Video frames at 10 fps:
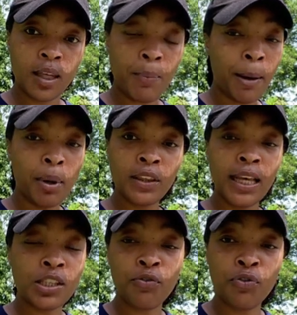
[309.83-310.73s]
My
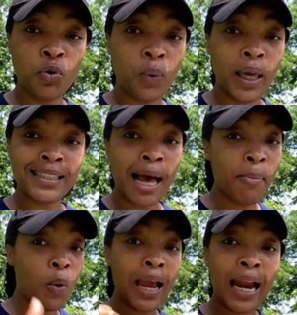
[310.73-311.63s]
birthday's in a few weeks.
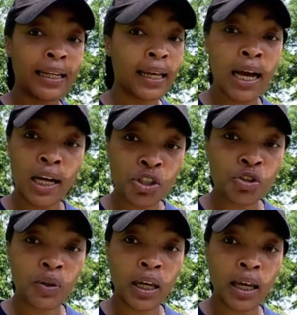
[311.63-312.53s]
I'm going out of the
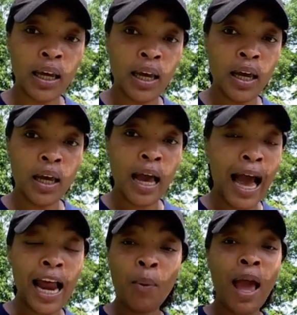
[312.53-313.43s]
country.
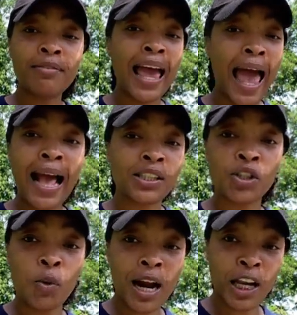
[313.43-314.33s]
I don't have to ask
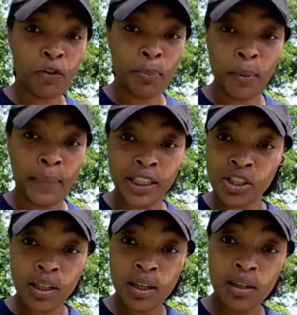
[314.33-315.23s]
nobody for
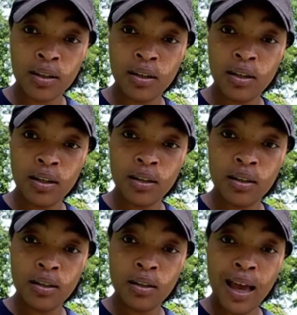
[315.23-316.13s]
permission.
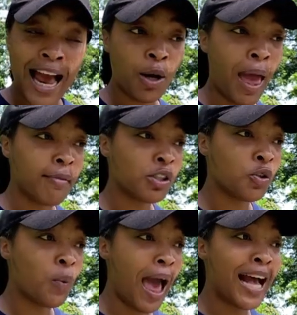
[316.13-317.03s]
I don't have
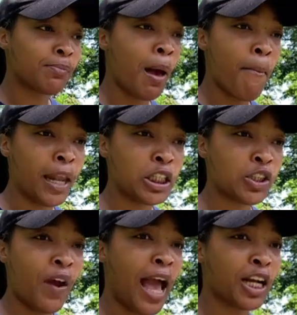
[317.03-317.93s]
to ask my
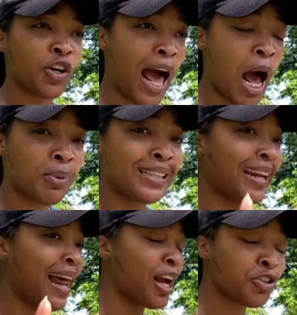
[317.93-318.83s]
manager for extra hours to
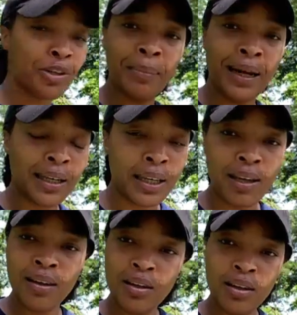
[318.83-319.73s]
get extra
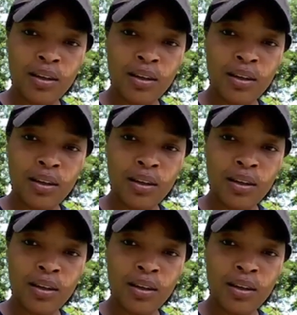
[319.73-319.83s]
money.